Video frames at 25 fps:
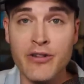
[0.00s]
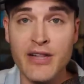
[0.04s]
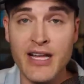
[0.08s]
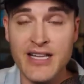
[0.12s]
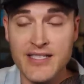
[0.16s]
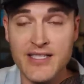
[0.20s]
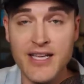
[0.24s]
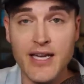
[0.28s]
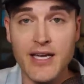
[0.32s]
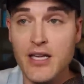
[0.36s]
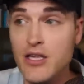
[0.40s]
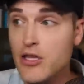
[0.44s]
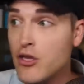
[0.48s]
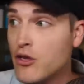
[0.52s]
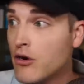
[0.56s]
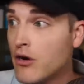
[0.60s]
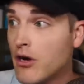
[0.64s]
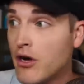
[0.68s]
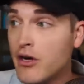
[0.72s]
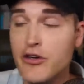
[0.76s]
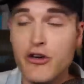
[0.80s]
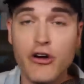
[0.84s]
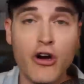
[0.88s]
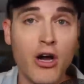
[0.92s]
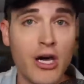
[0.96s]
that second year
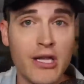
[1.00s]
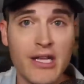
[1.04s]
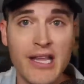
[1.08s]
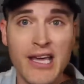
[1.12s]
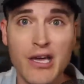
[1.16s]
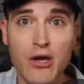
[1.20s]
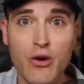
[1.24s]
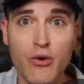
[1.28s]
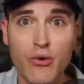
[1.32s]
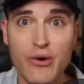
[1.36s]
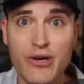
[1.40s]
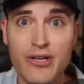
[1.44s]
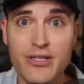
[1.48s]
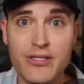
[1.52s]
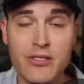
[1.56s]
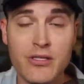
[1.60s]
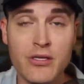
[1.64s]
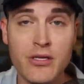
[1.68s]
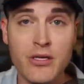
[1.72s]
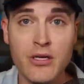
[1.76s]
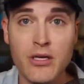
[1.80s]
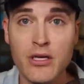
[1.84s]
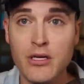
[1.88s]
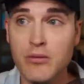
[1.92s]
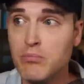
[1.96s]
on your online course,